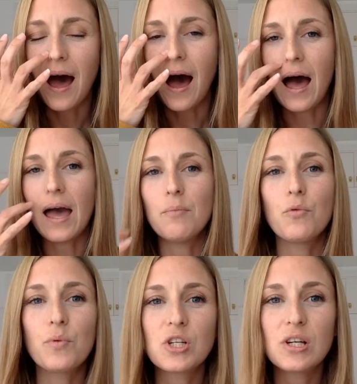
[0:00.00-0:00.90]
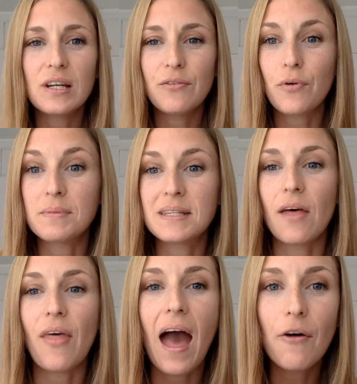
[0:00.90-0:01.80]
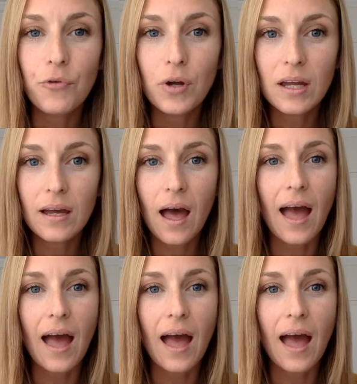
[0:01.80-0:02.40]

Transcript: I'm originally from South Africa.